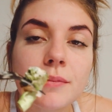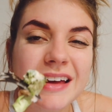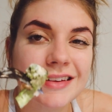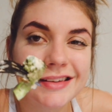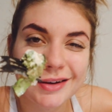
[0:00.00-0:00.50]

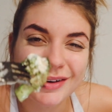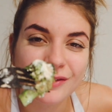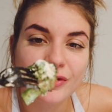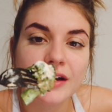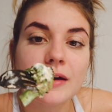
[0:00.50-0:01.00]
because it's so
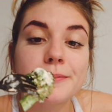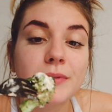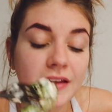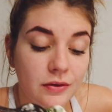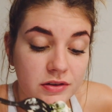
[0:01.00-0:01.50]
good for you,
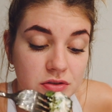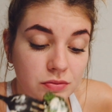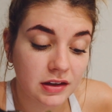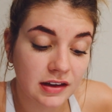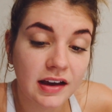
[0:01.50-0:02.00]
but that one's really